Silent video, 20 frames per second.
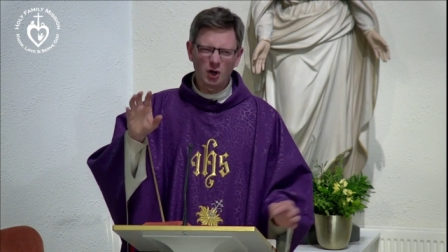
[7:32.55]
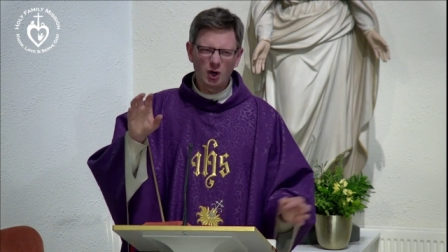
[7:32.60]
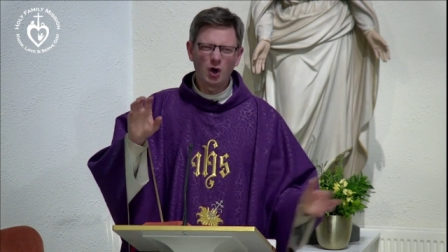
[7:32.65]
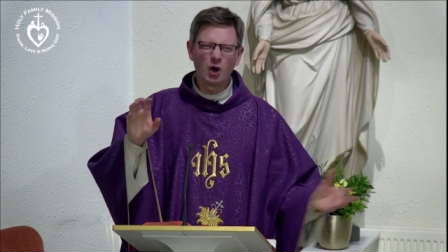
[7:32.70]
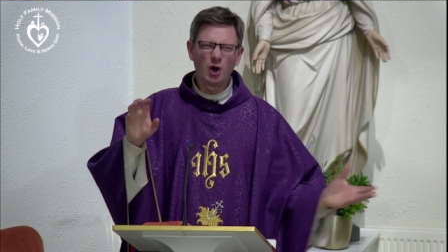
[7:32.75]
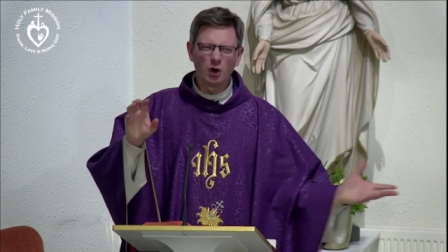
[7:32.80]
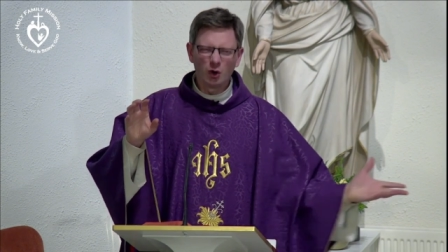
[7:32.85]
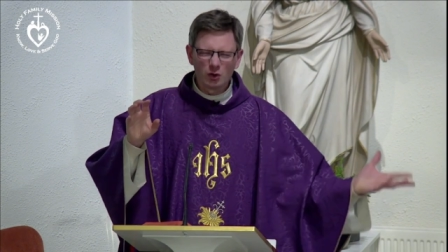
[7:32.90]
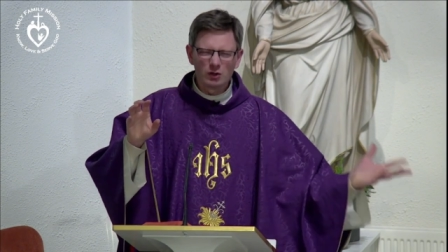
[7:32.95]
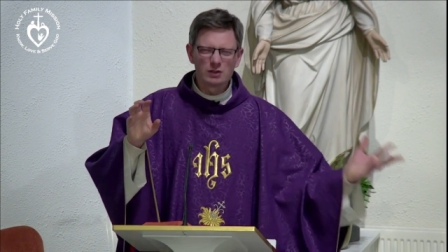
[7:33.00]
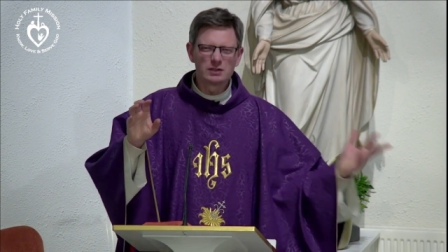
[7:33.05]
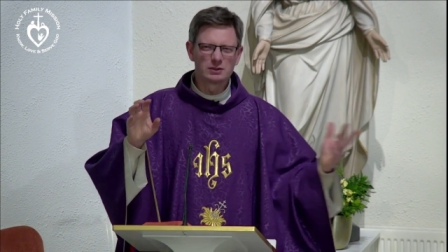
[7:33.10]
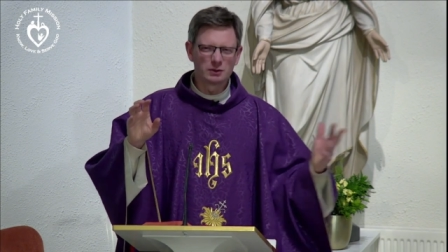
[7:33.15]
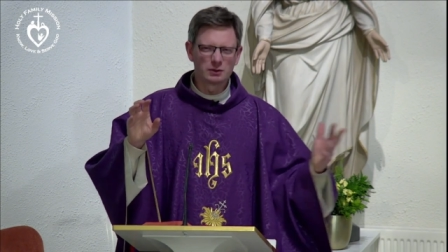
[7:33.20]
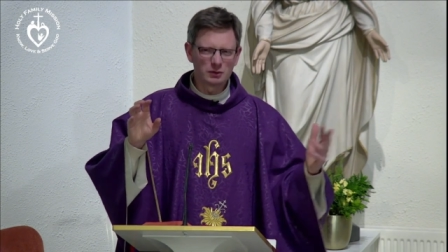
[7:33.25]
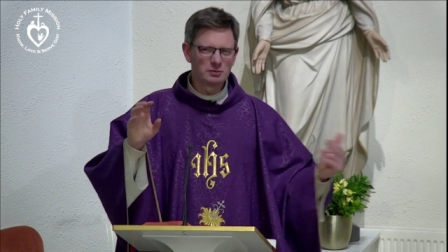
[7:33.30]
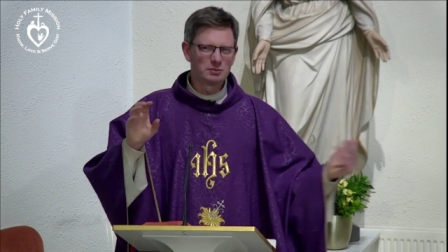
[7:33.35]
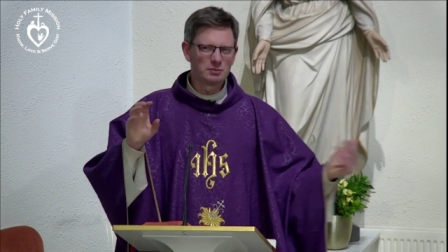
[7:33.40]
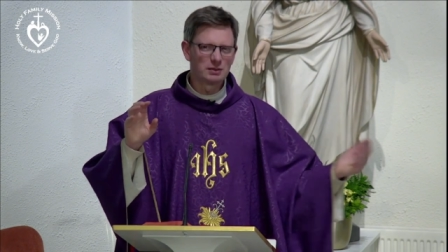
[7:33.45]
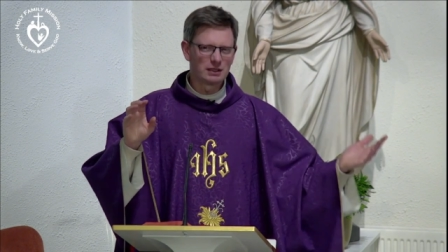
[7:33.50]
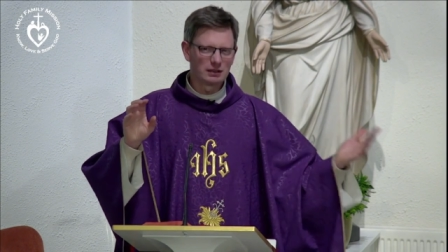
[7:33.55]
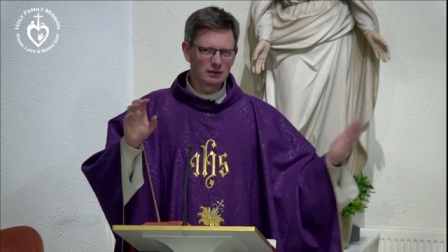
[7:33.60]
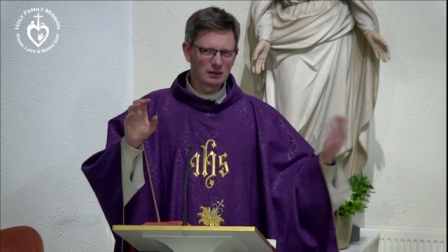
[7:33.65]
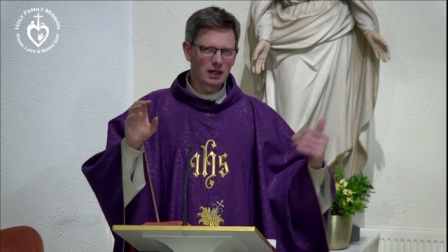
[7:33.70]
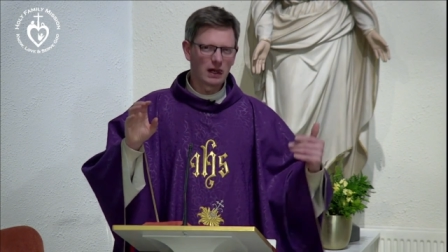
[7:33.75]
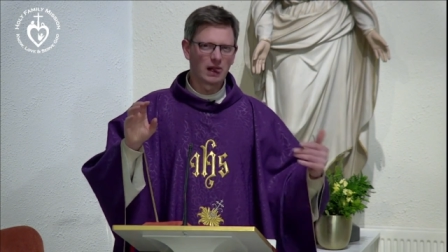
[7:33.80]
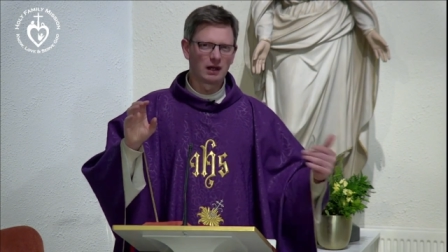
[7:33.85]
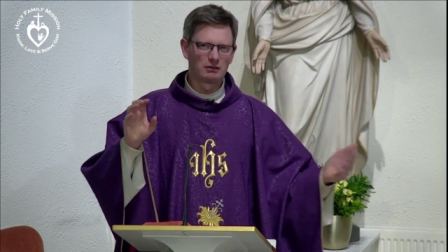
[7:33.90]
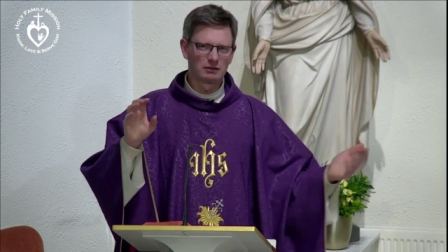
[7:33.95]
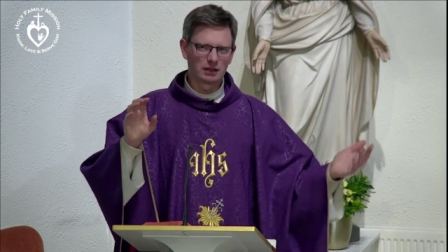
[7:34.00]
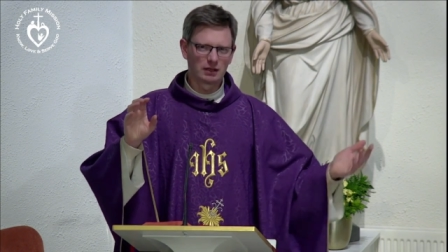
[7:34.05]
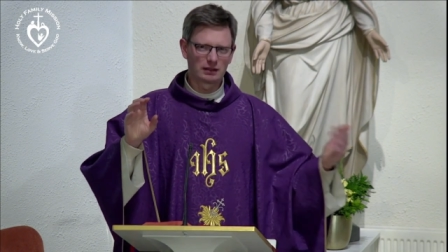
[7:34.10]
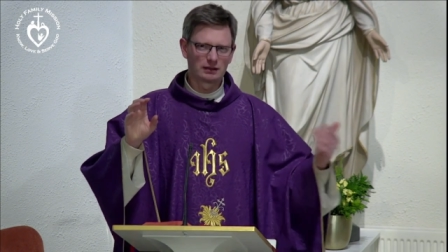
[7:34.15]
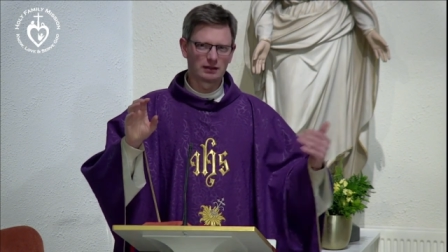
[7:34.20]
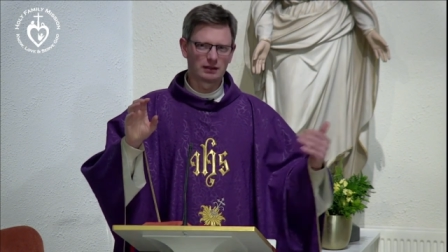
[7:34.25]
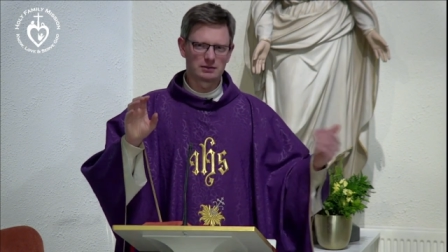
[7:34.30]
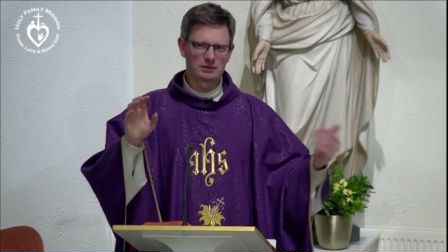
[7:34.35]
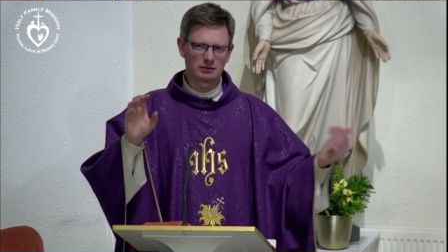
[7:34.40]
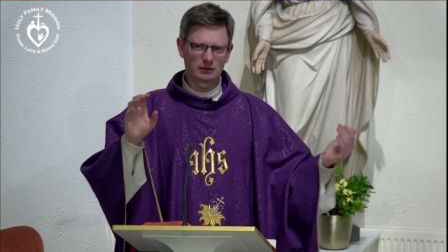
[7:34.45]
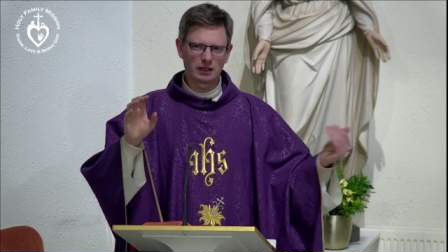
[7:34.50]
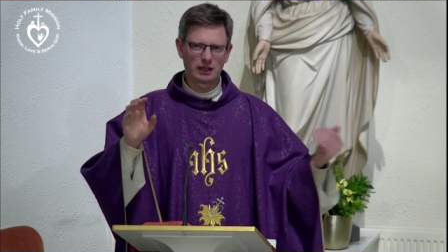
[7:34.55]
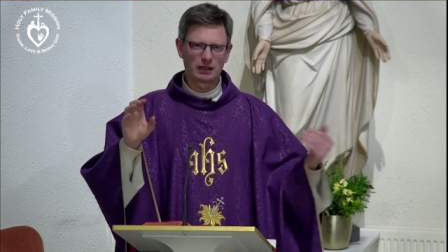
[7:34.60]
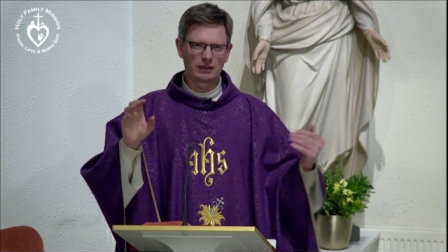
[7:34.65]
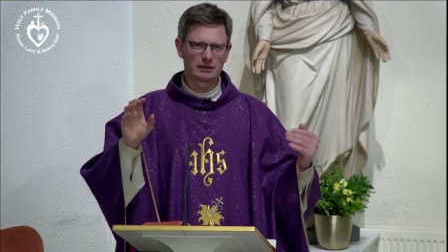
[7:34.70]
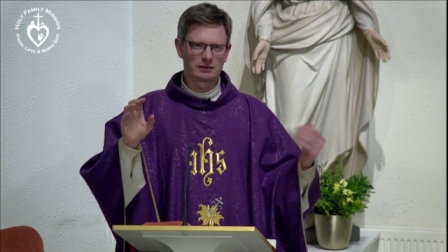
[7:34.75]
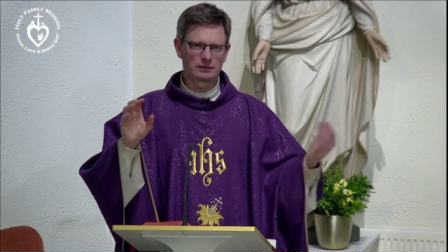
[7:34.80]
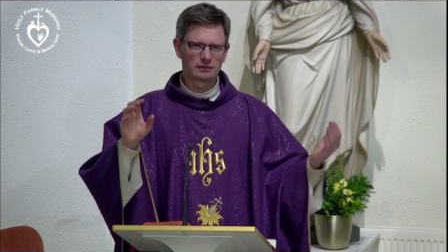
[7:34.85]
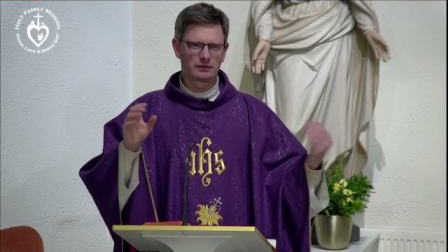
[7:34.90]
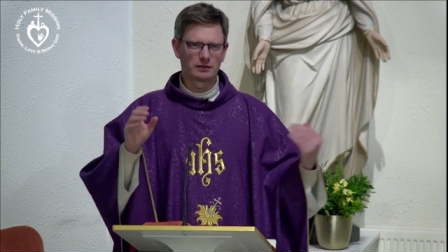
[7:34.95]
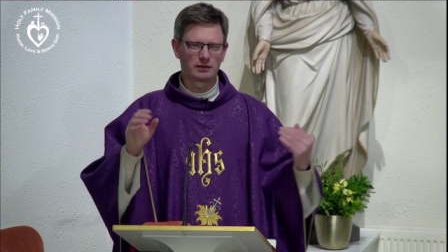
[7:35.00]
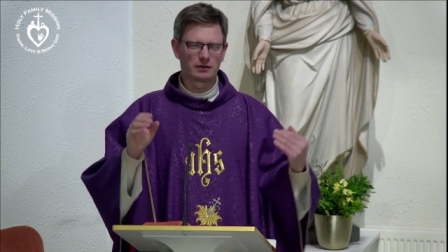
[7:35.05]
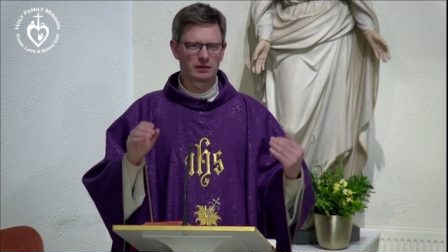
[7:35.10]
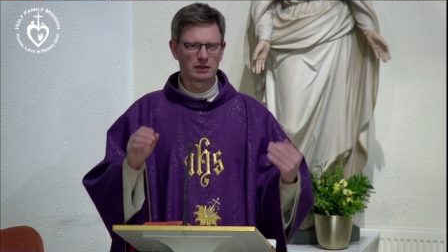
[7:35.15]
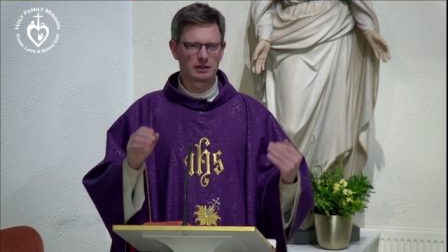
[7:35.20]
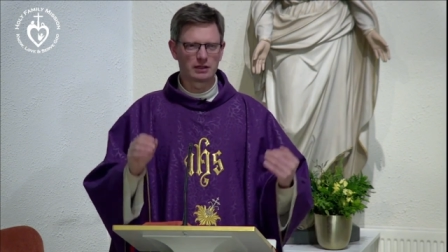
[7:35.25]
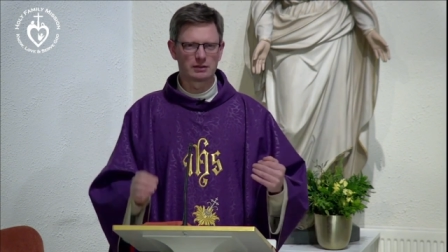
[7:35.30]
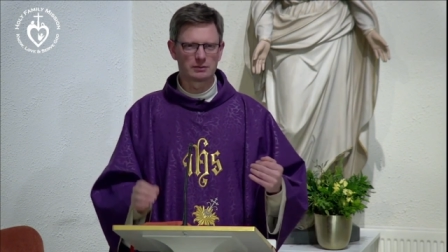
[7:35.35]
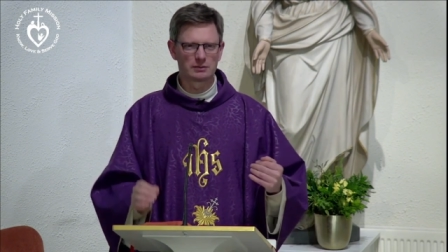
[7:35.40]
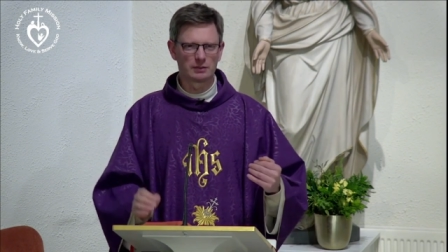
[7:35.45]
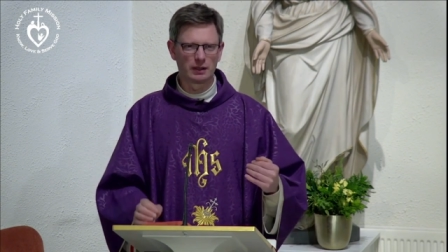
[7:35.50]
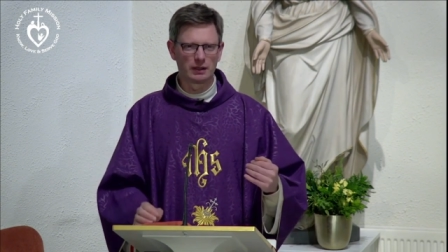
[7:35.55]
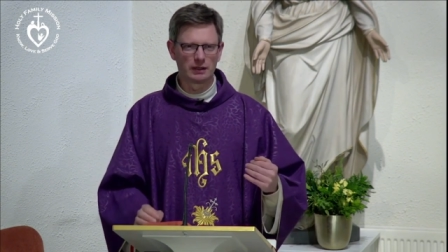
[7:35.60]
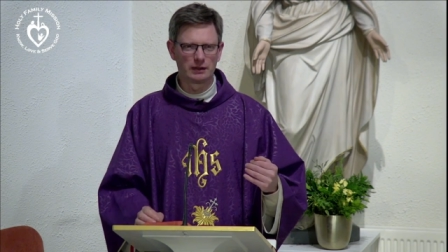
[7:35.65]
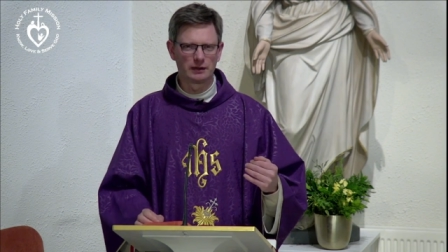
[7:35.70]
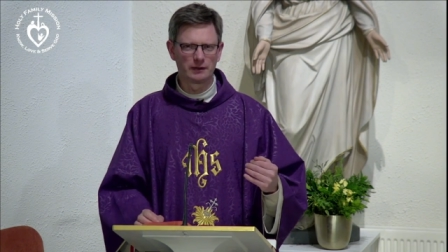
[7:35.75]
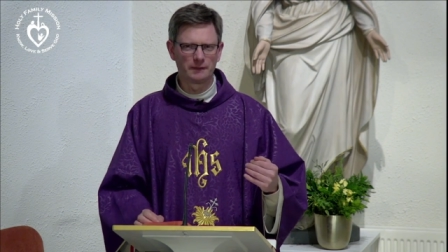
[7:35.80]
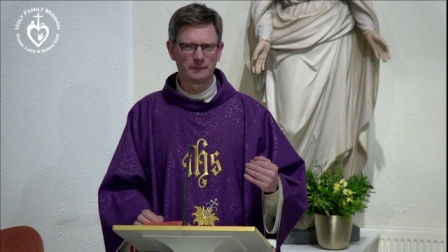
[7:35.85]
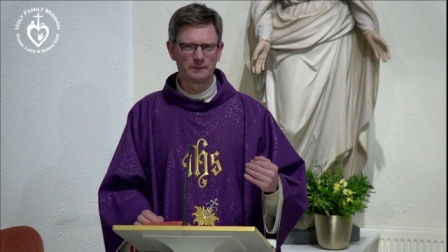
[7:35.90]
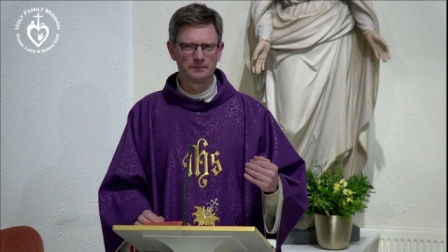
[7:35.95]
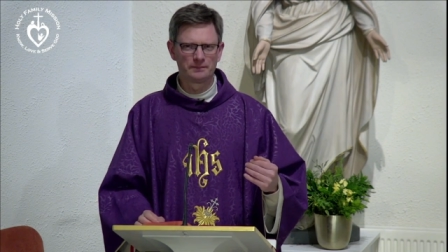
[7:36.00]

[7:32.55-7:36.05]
also to be recognized or thanked for it as well, you know,